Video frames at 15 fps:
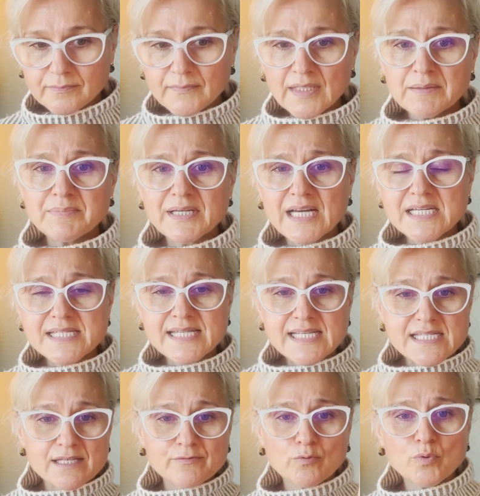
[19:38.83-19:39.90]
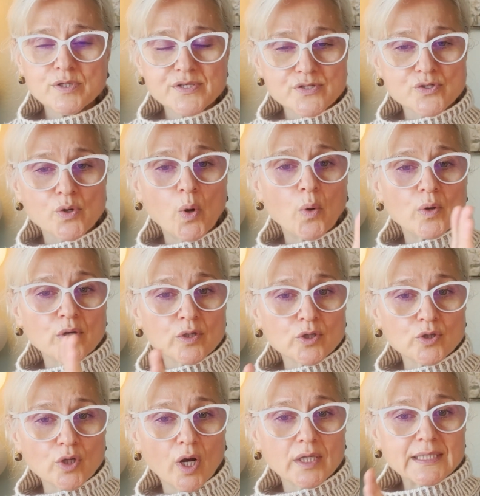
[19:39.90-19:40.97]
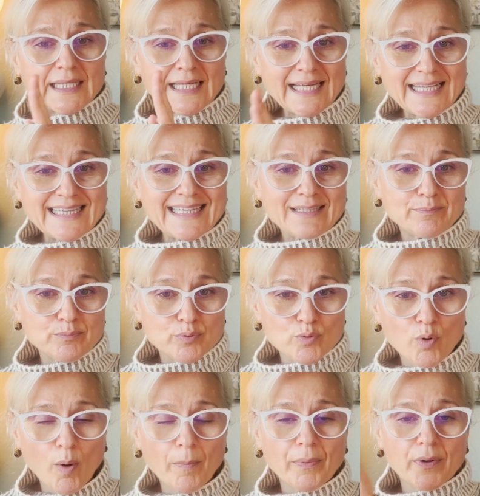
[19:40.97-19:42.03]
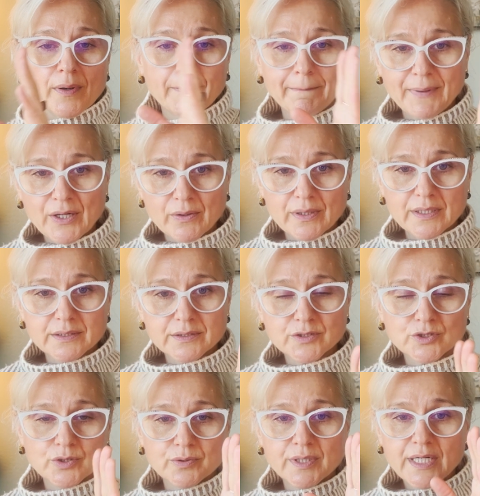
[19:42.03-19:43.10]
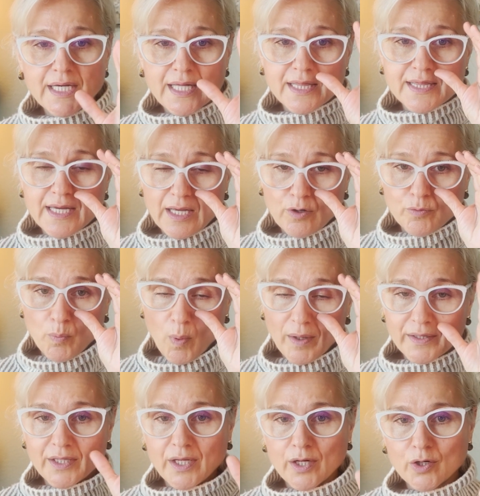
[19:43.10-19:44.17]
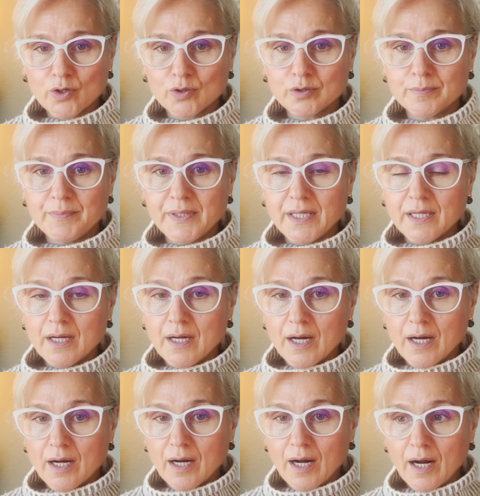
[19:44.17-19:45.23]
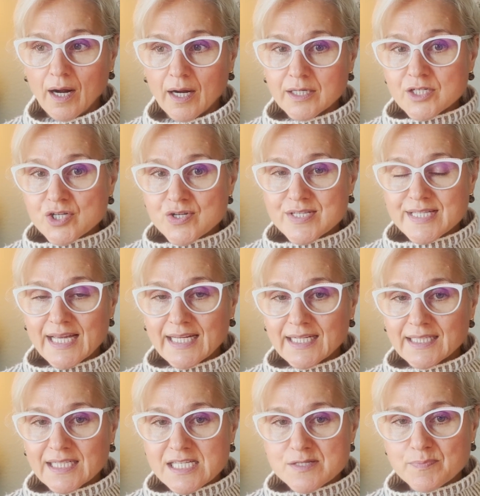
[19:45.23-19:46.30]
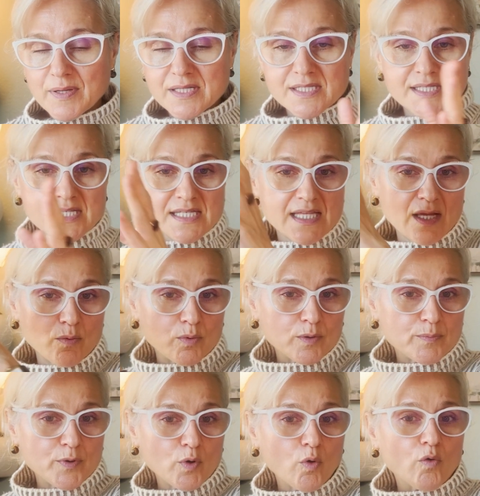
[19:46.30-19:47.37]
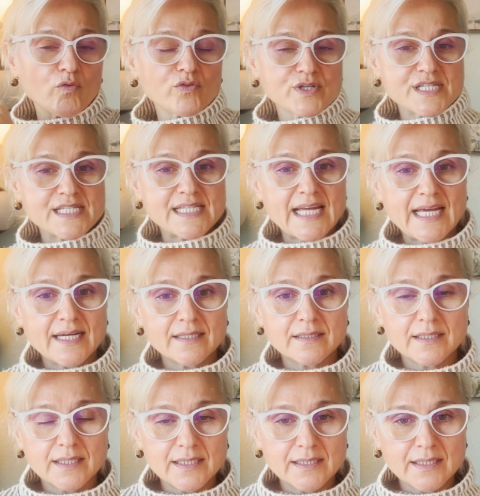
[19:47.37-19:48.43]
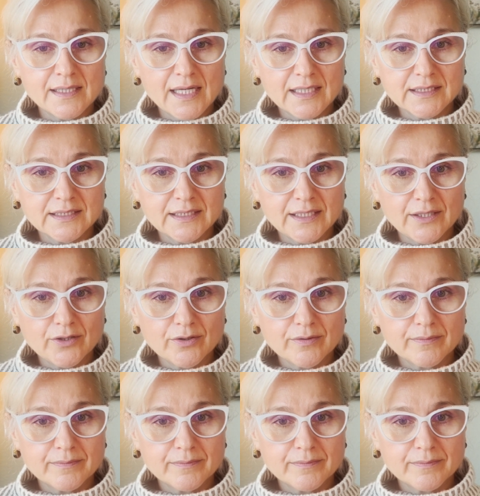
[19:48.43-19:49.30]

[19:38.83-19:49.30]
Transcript: because these invoices go not in proper period. So they 1 year could be understated expenses, they will be overstated in the next year.